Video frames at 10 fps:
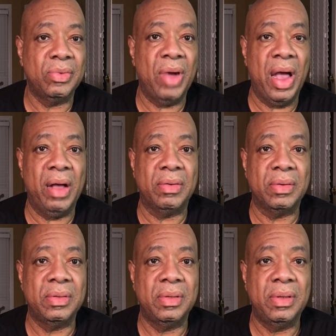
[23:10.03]
Wow.
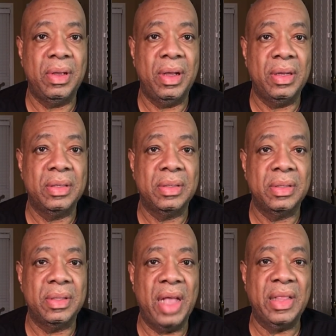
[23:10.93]

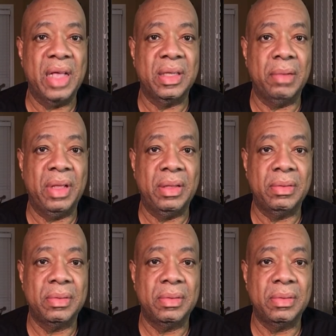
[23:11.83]
Ain't that something?